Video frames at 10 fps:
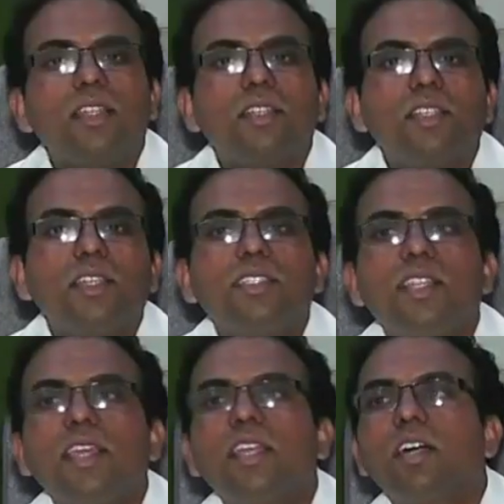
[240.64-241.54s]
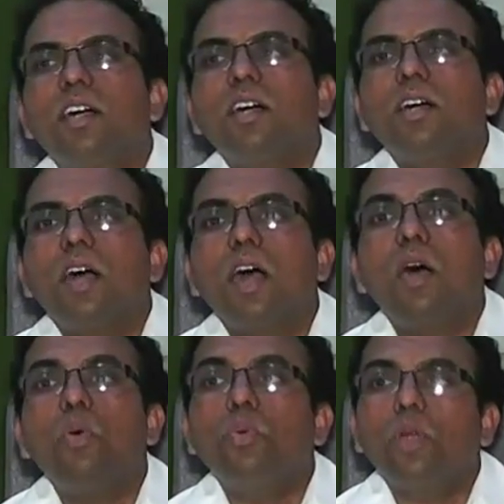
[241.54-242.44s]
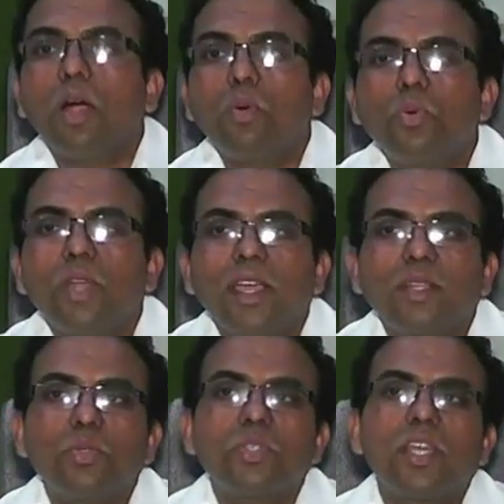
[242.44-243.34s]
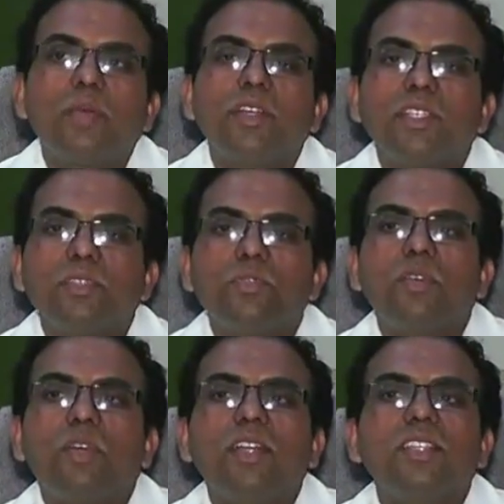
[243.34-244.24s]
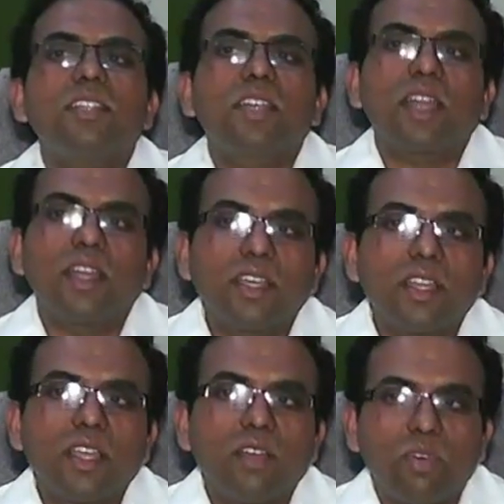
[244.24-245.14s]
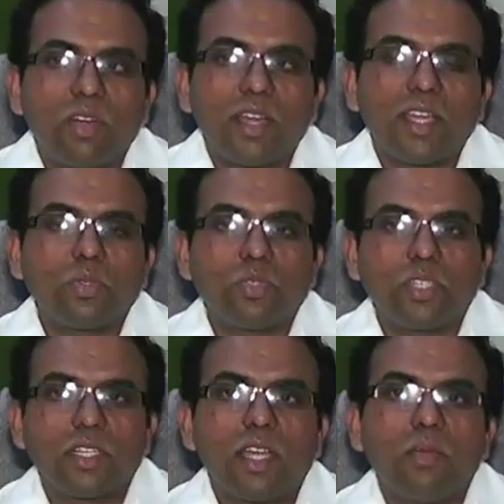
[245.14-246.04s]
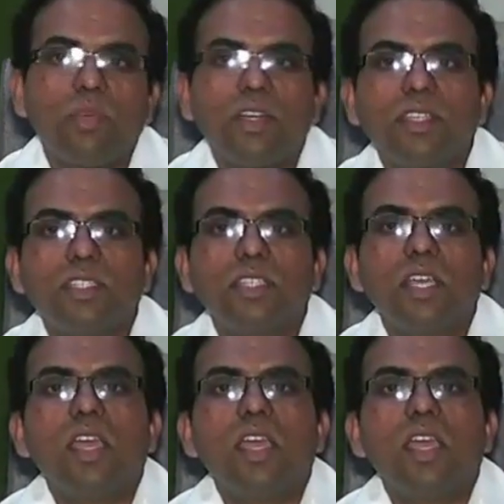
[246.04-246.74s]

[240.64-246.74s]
Other thing is like how to diagnose diabetes. What is the criteria for diagnosing diabetes?